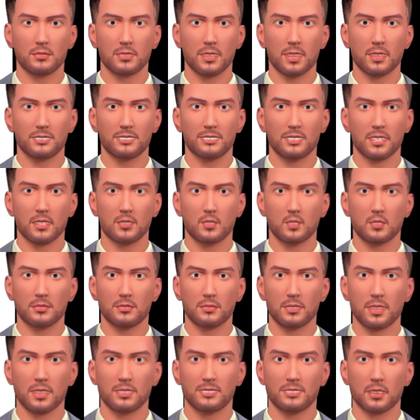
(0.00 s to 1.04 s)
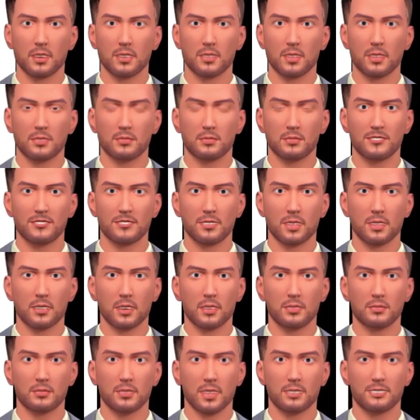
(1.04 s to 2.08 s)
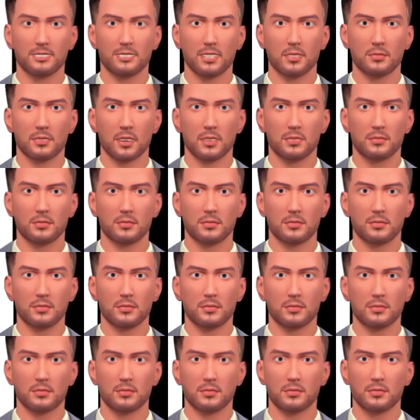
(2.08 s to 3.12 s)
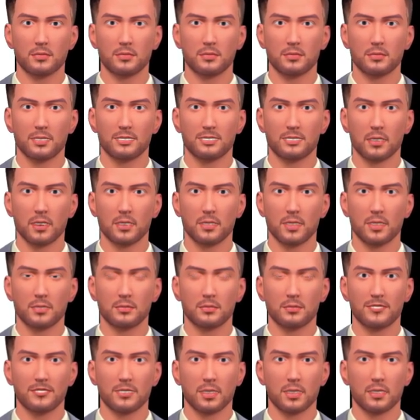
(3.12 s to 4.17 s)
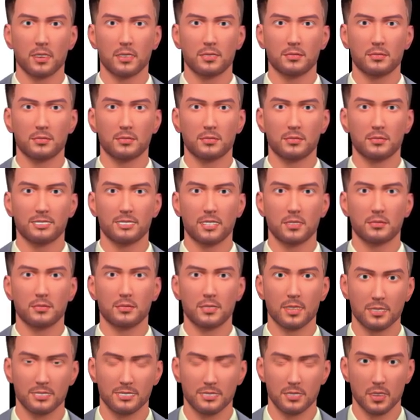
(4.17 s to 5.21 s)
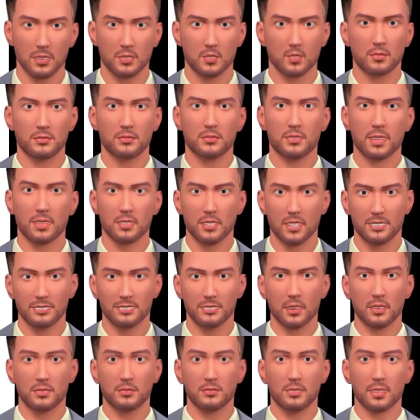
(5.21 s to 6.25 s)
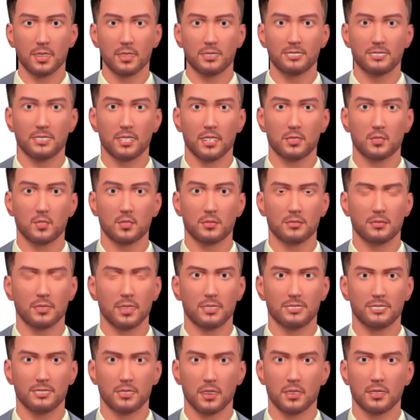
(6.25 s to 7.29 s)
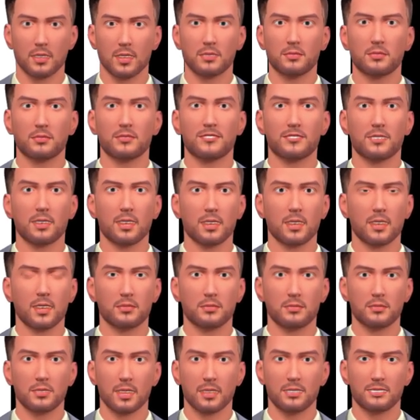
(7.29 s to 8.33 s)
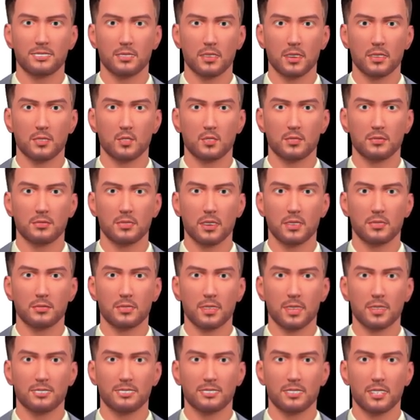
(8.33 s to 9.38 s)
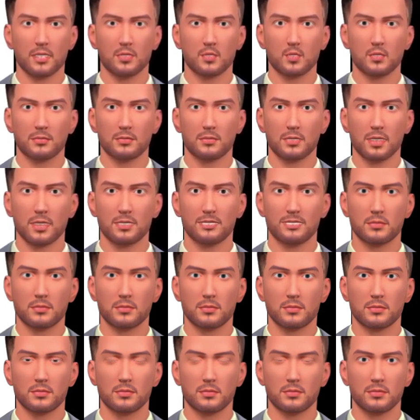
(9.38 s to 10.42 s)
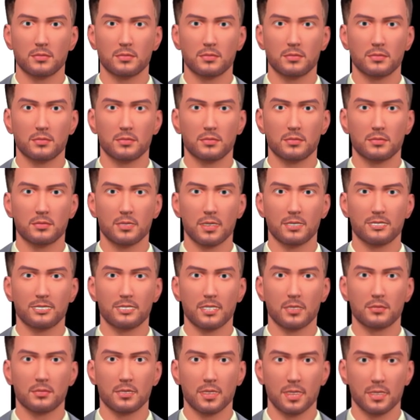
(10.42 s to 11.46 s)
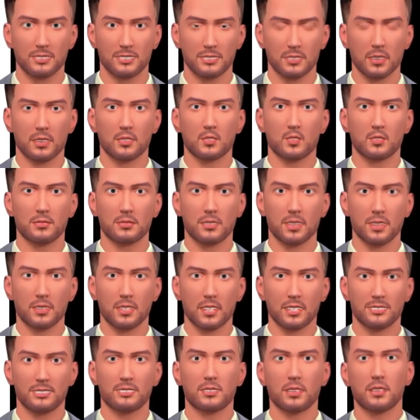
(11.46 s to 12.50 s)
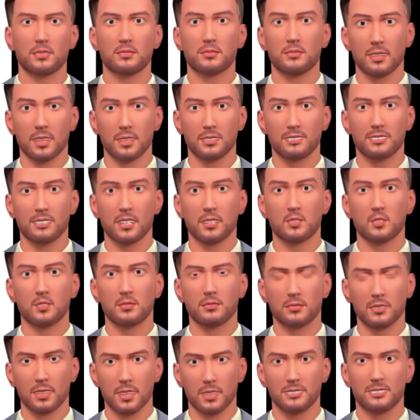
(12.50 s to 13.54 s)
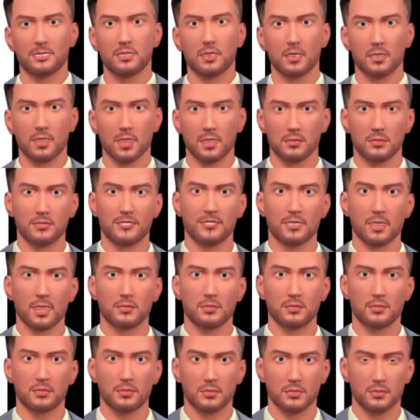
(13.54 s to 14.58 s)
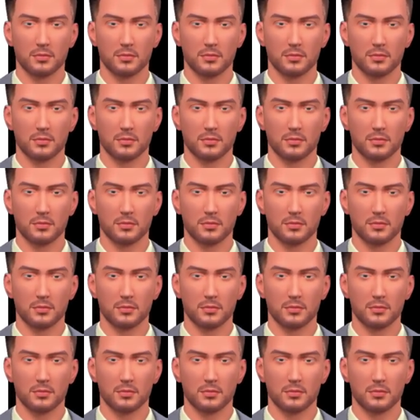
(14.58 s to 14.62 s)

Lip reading: to uncorrelated asset classes or strategies. Professional management. SIFs are managed by experienced investment professionals with expertise in their respective areas of focus. What are the considerations investors should take before investing in SIFs?